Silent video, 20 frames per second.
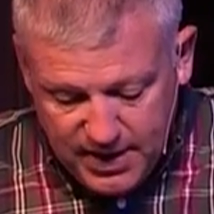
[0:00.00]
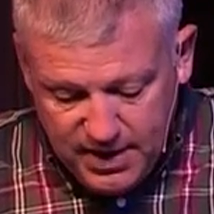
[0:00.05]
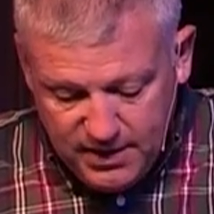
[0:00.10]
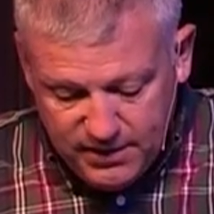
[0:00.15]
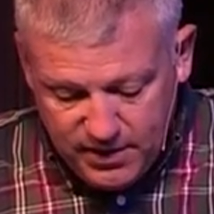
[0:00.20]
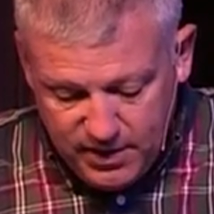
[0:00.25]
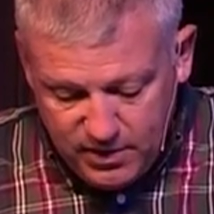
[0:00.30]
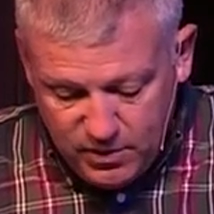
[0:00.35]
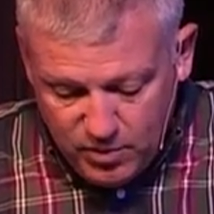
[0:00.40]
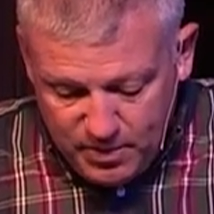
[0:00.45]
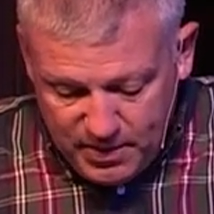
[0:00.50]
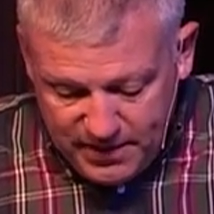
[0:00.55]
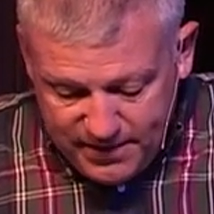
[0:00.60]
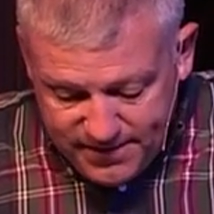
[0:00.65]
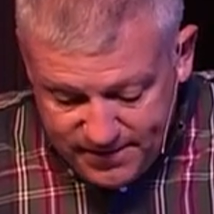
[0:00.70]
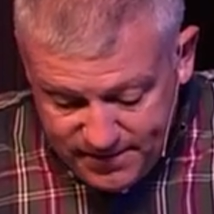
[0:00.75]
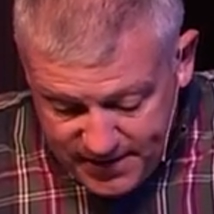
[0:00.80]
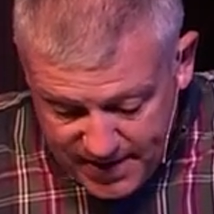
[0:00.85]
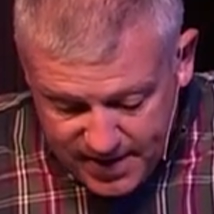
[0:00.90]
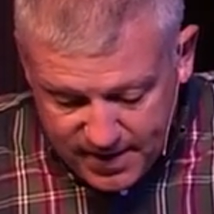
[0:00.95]
for it will be
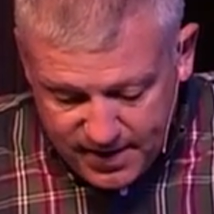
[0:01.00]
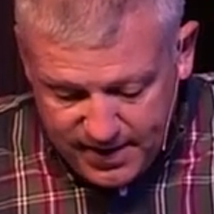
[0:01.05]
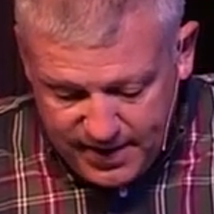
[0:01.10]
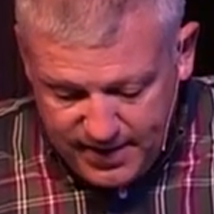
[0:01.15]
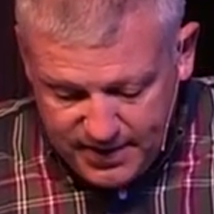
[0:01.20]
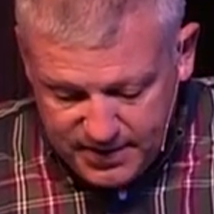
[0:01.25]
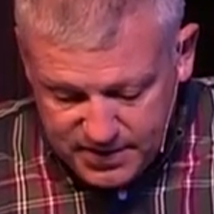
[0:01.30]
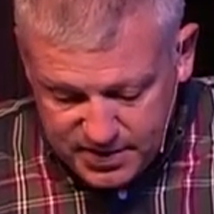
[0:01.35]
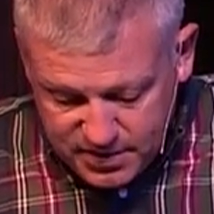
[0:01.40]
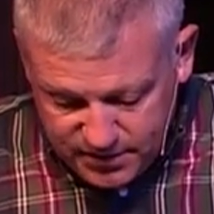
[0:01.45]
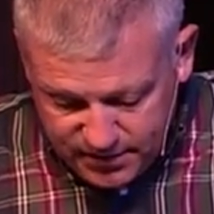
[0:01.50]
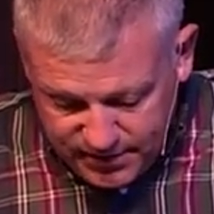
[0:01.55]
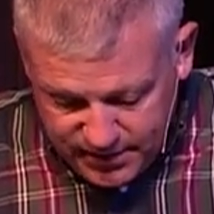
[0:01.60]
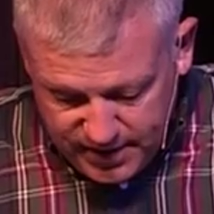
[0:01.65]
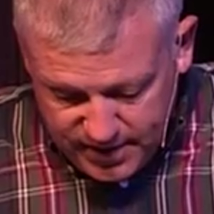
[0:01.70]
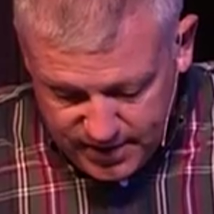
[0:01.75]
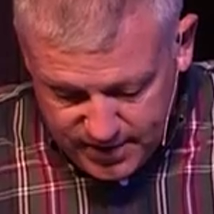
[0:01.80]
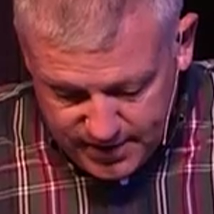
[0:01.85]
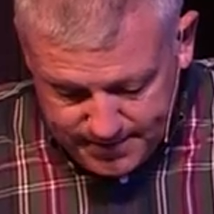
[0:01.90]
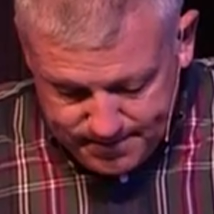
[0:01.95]
very
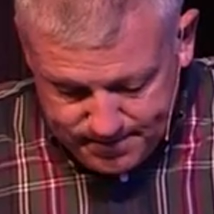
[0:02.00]
severe.